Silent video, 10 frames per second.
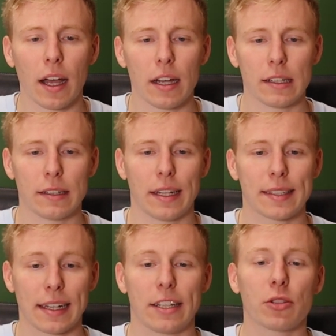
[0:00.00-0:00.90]
uh, an
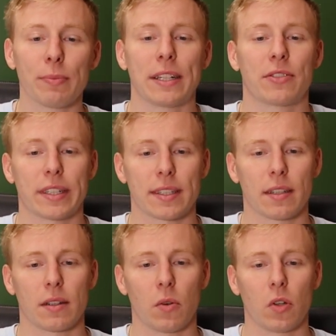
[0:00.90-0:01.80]
escalation matrix
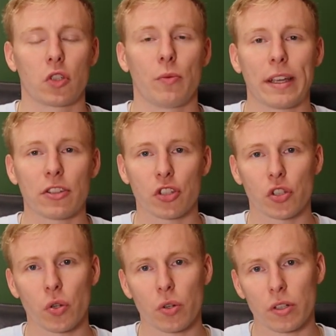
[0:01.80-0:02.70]
to make
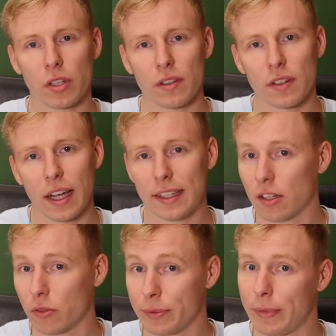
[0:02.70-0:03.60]
sure, as I
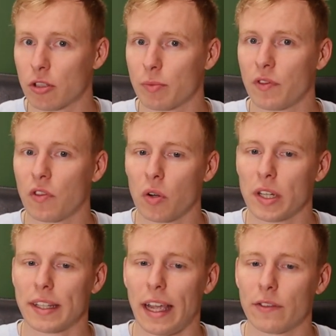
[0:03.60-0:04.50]
already mentioned before,
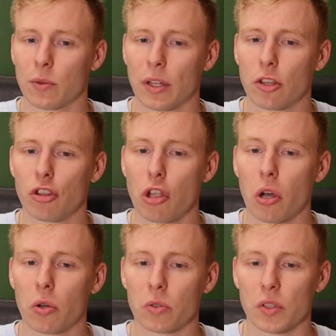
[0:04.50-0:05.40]
that everyone
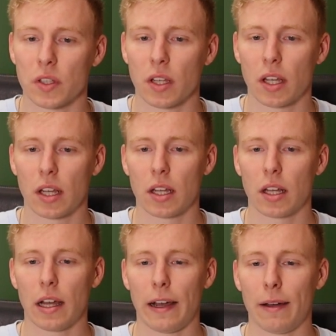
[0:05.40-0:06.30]
knows
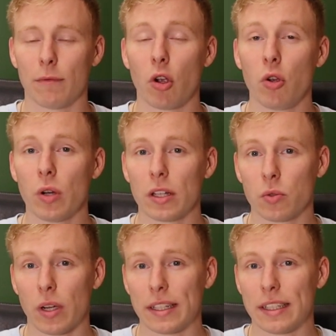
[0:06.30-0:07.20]
um, who
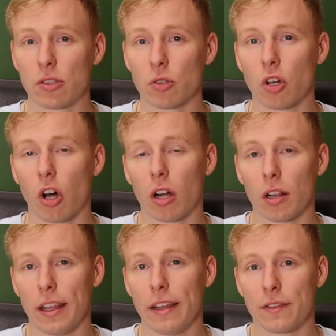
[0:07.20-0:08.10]
do I need to
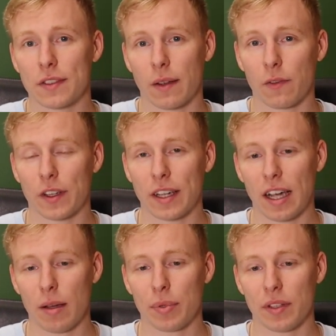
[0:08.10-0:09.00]
call if something
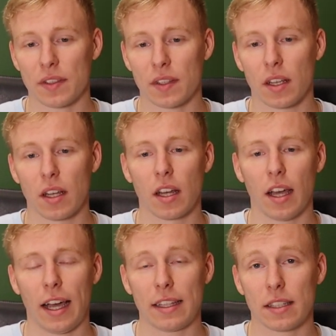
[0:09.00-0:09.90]
happens.
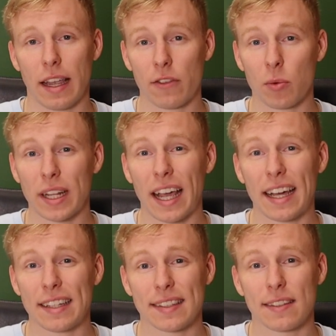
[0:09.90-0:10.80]
And everyone
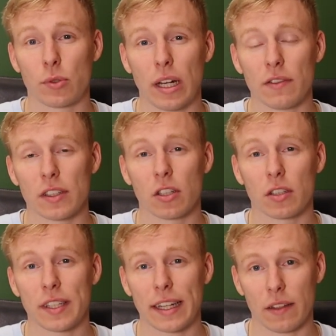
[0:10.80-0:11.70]
has the relevant
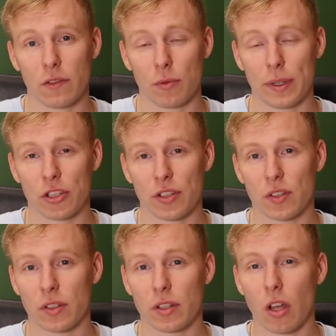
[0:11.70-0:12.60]
contact information.
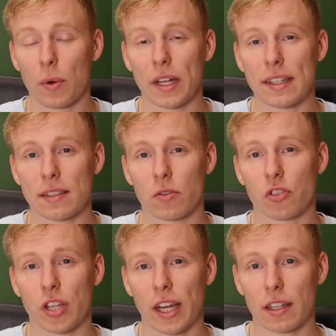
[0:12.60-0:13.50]
So no one has to
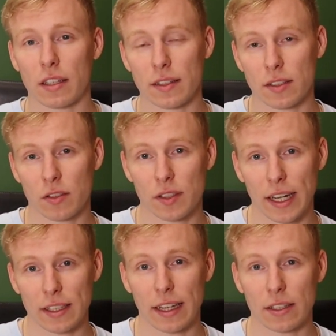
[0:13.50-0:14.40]
check in his
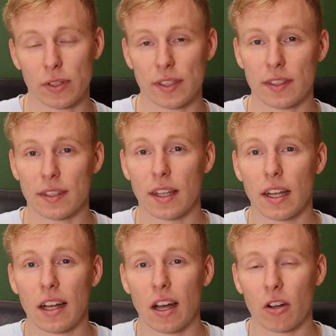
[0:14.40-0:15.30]
contact addresses.
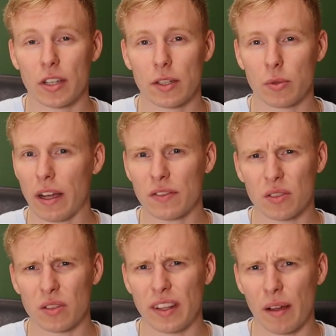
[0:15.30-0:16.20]
Okay, do I have
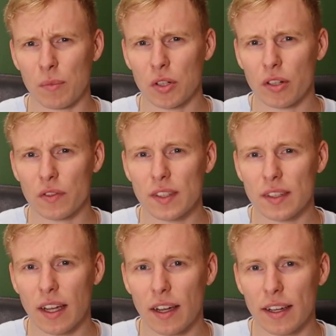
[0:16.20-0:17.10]
the number of this
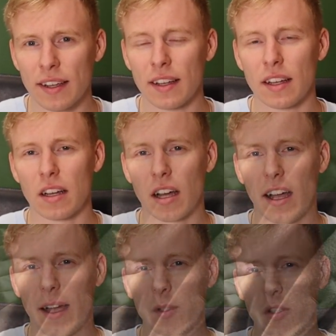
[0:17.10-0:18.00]
guy? I'm